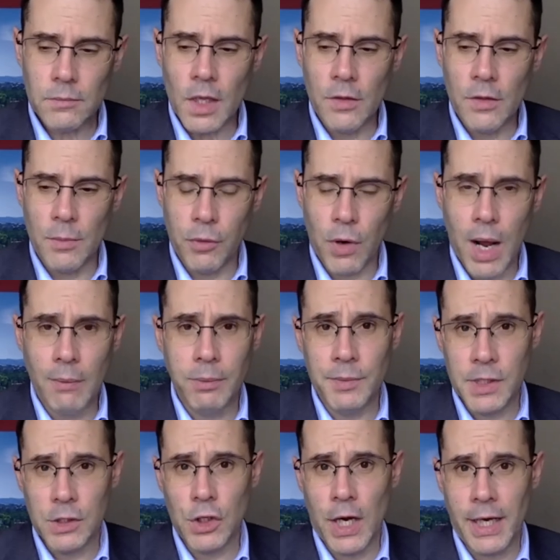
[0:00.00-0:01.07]
problems
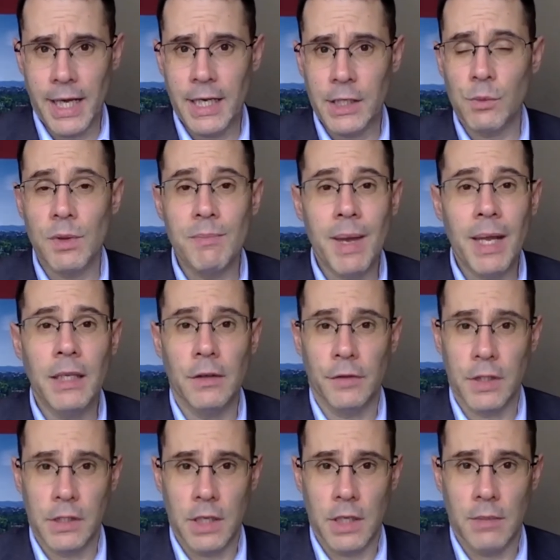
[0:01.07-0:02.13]
that China has with many of
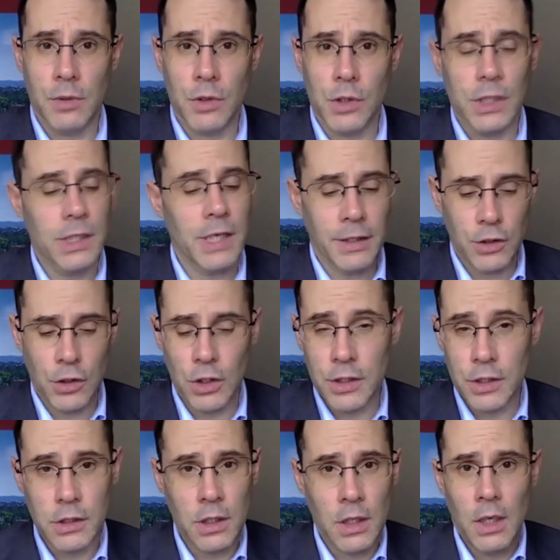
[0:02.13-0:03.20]
its neighbors. It's not
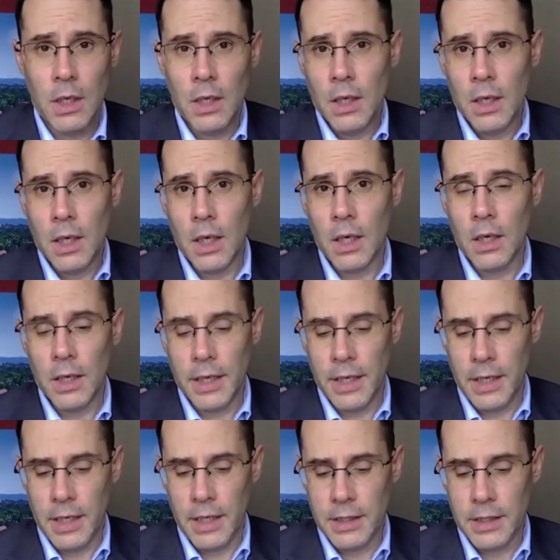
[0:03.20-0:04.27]
just
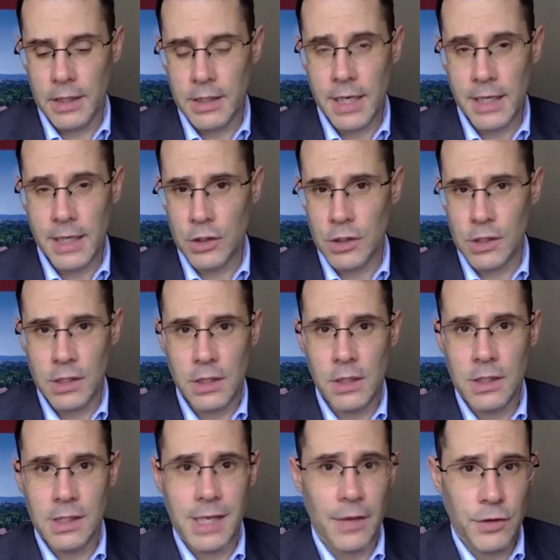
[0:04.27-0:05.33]
in the
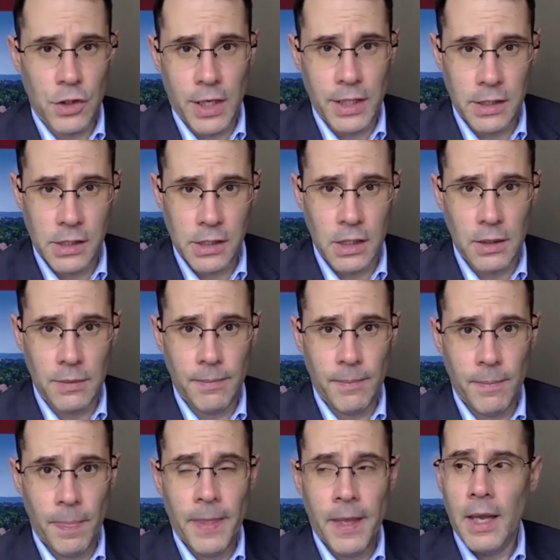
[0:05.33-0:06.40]
South China Sea.
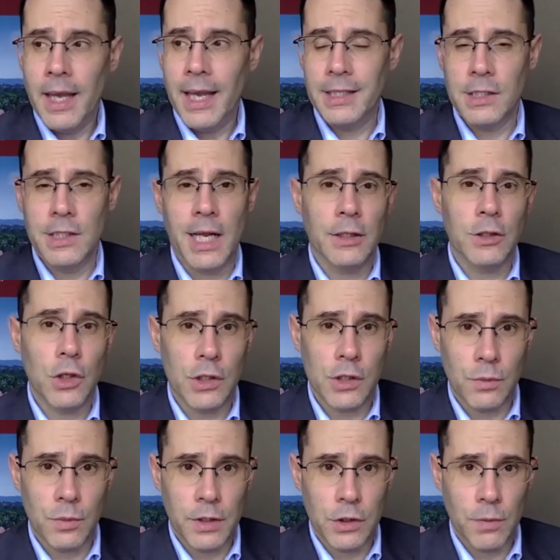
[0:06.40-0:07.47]
It's not just
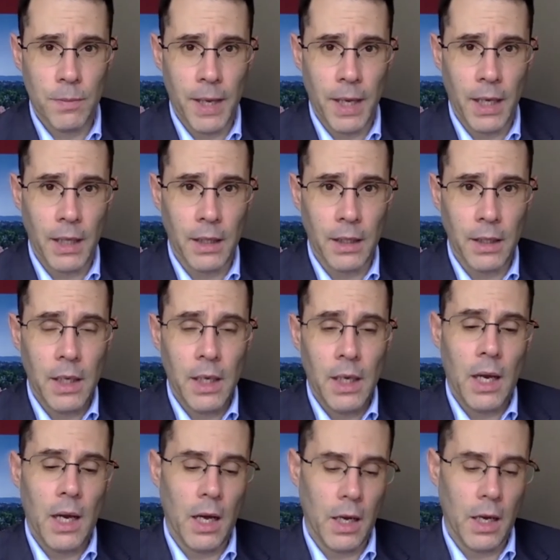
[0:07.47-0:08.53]
with Japan.
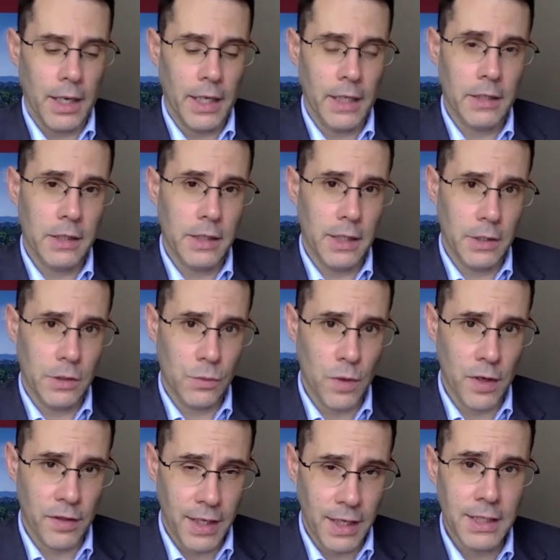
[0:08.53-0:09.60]
It's
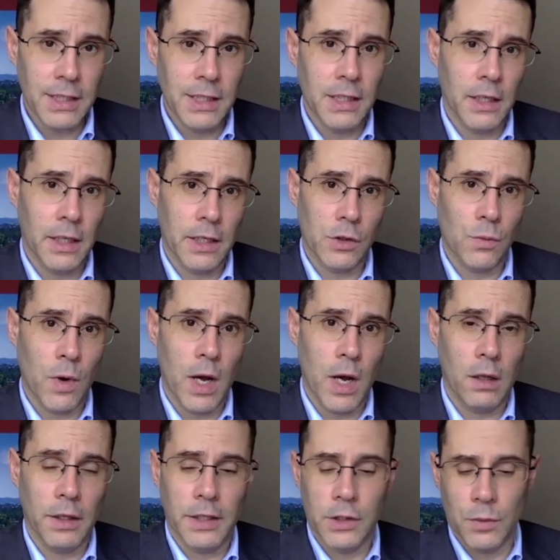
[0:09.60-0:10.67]
with India as
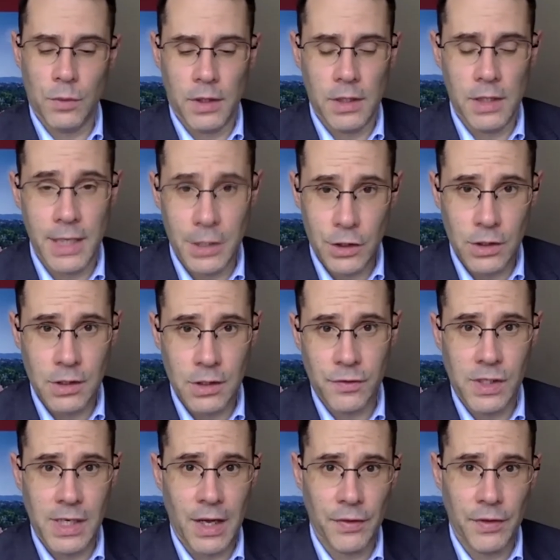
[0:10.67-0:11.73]
well. It's with the nations of
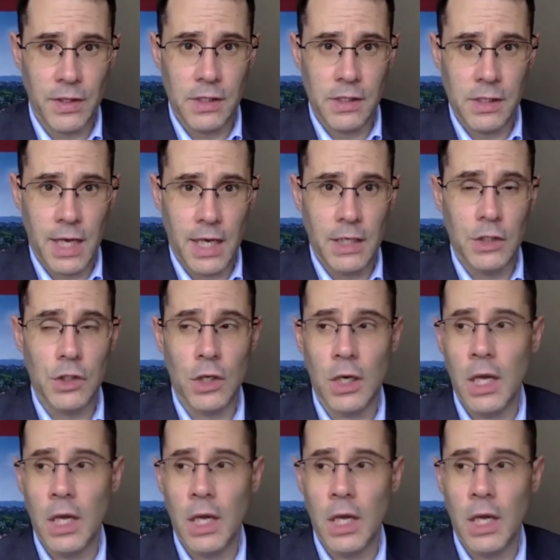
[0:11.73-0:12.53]
Southeast Asia.